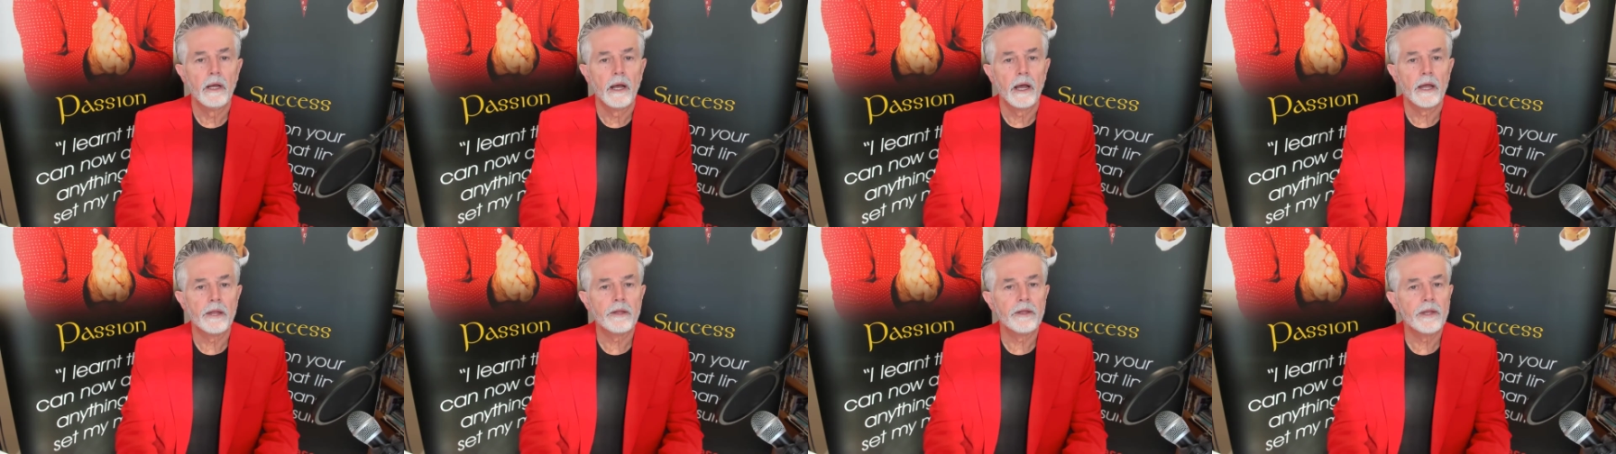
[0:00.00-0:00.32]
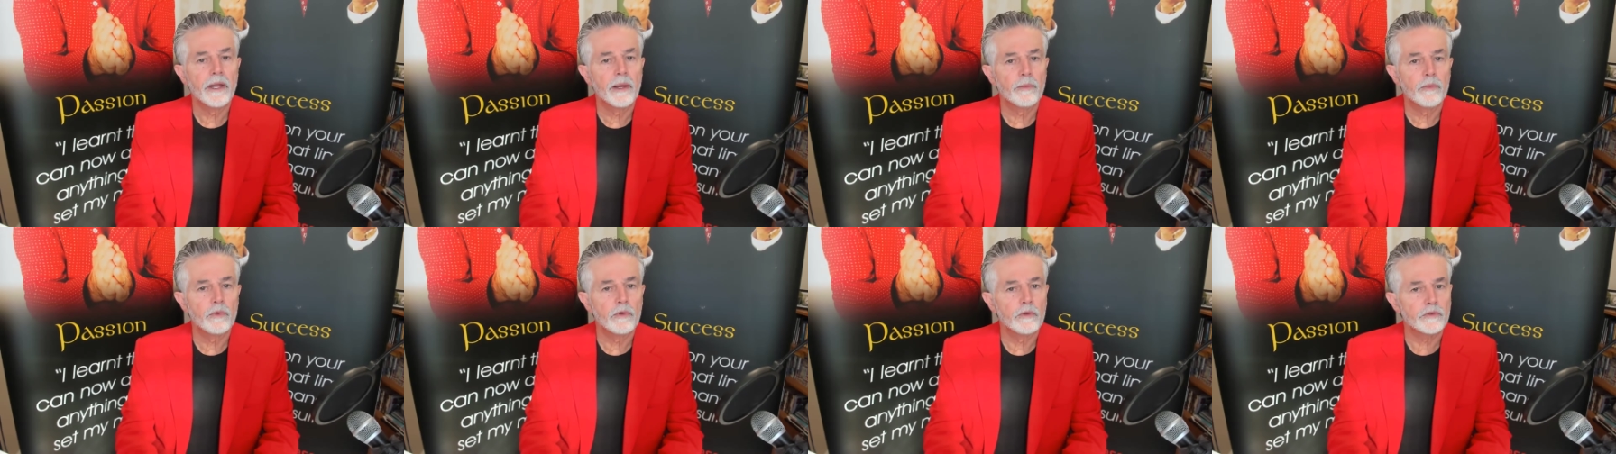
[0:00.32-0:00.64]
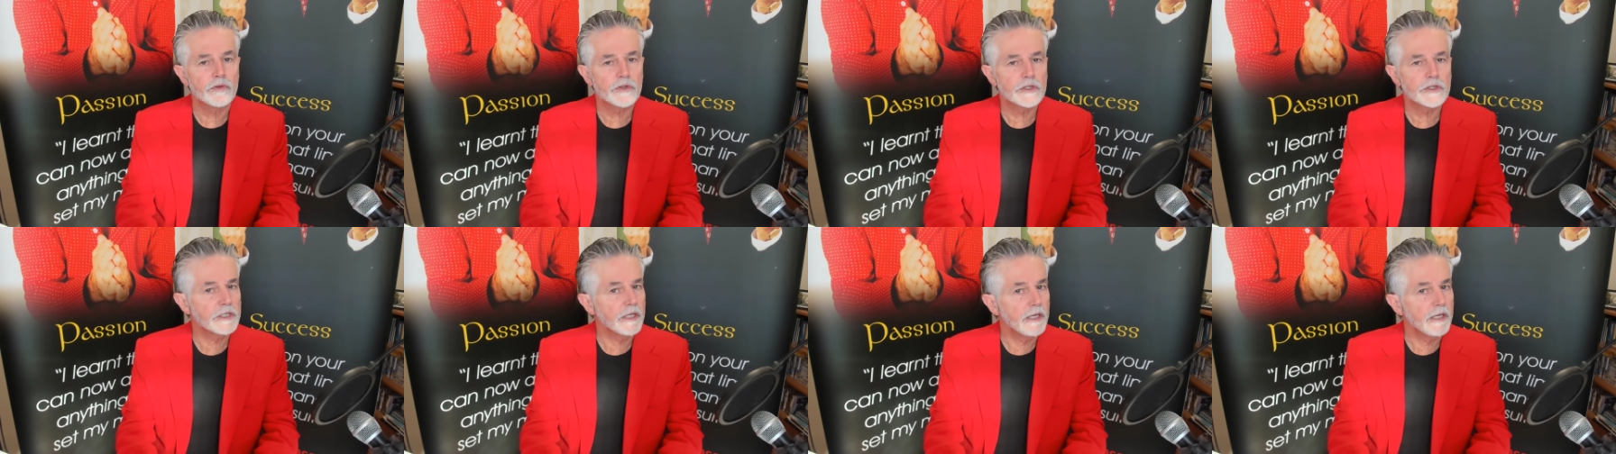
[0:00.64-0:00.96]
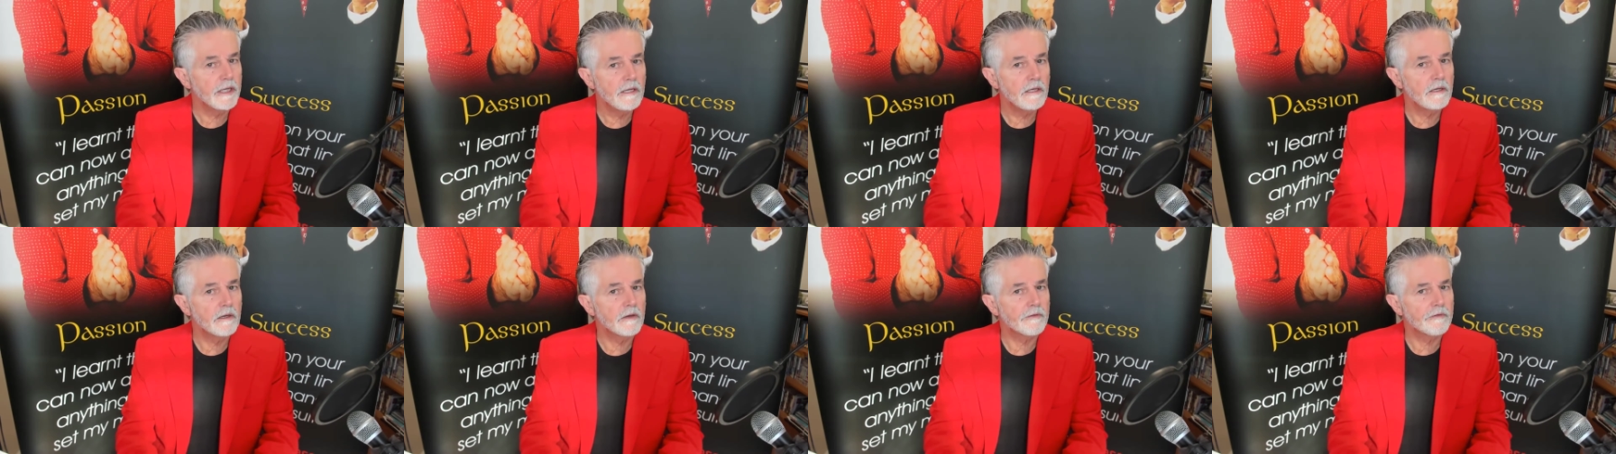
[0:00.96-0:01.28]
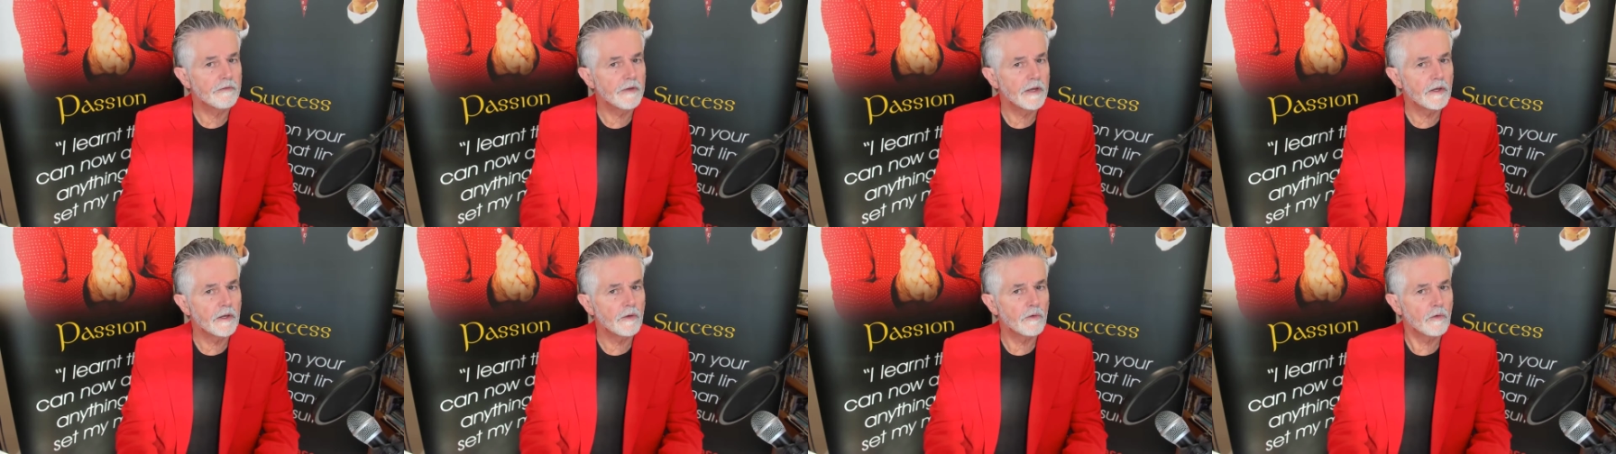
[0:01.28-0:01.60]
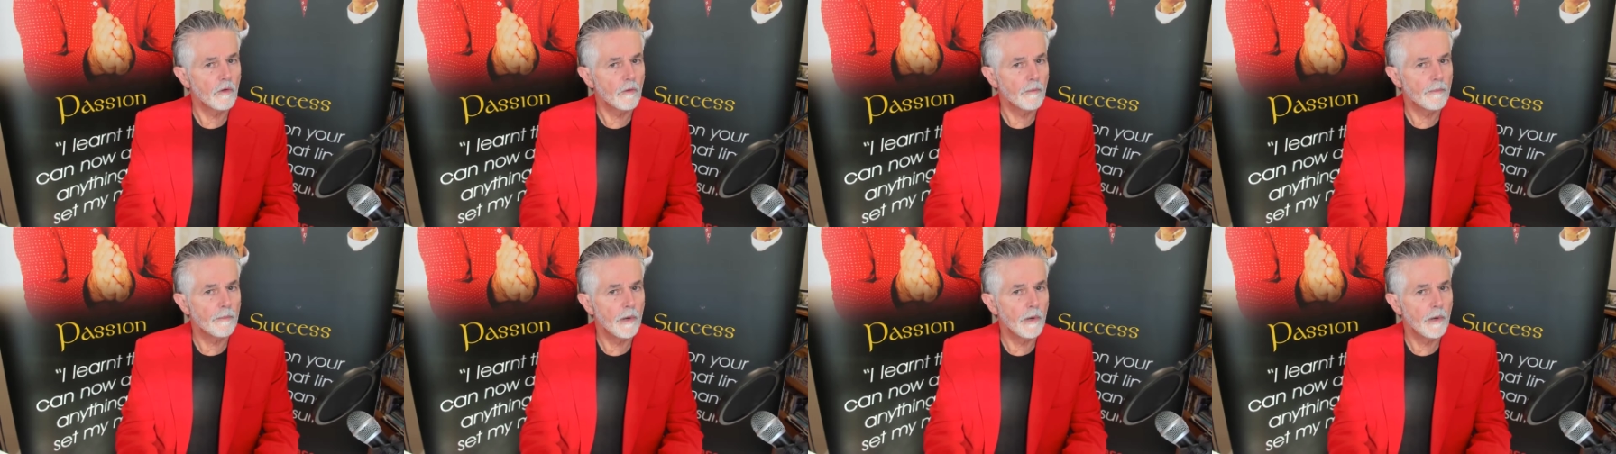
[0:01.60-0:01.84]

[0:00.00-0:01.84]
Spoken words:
a number of senior federal